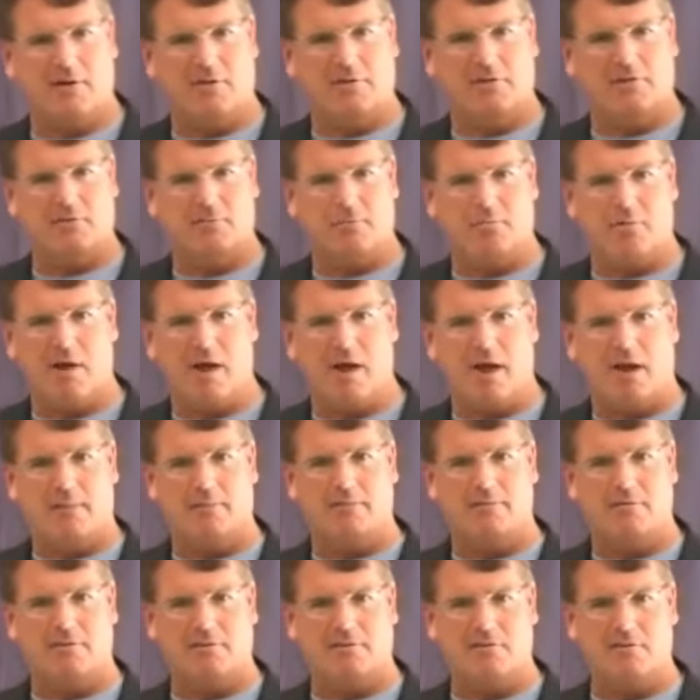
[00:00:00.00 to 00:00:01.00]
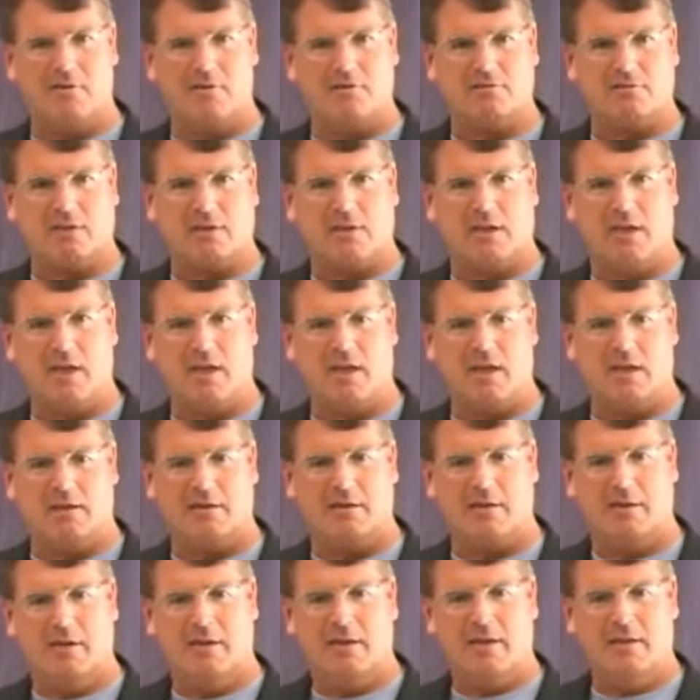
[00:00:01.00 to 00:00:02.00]
all these bribes as long as they
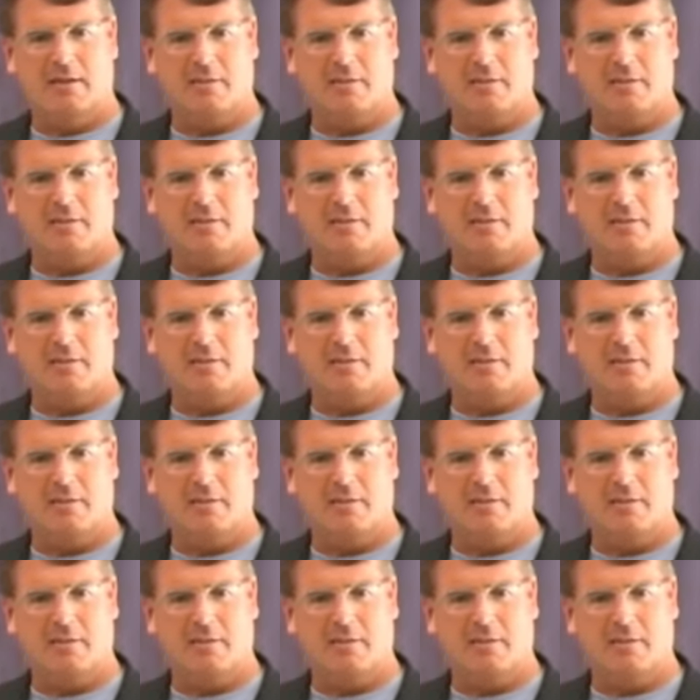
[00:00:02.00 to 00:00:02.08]
can.